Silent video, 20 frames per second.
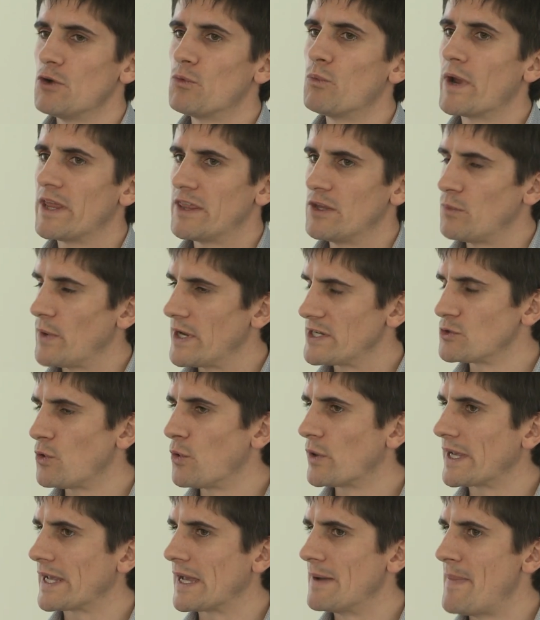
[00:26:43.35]
whether we're
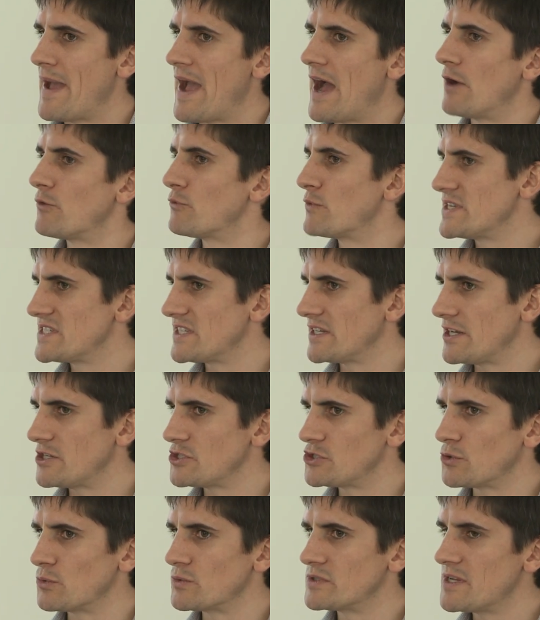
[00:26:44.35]
talking about
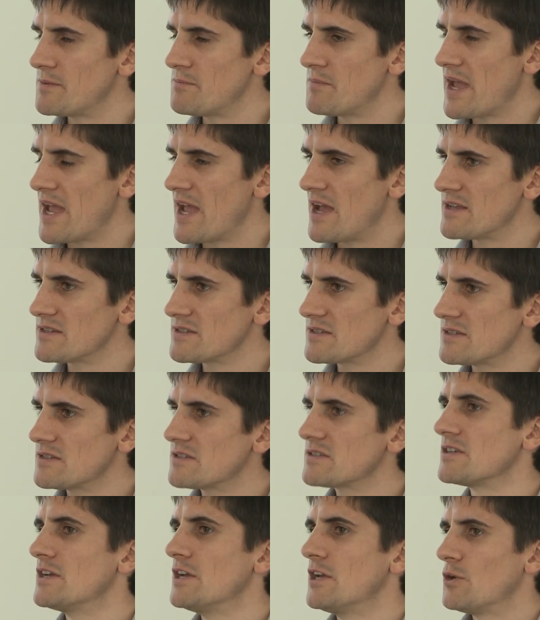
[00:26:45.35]
residential timber
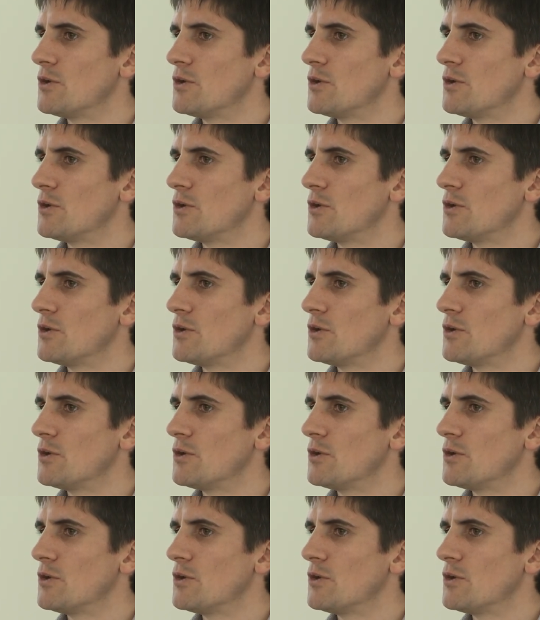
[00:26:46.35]
houses,